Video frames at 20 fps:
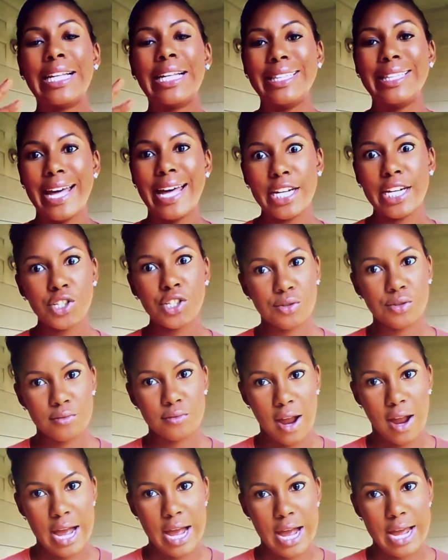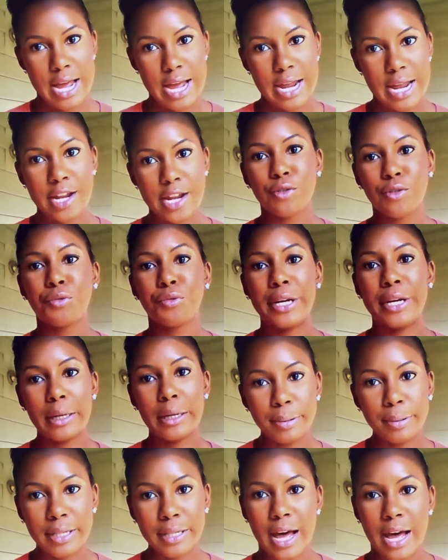let it dry,
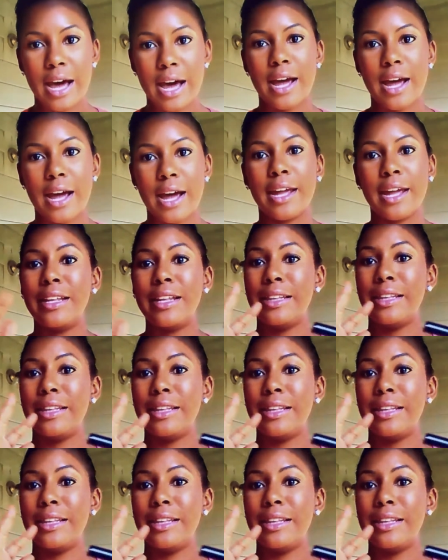reapply,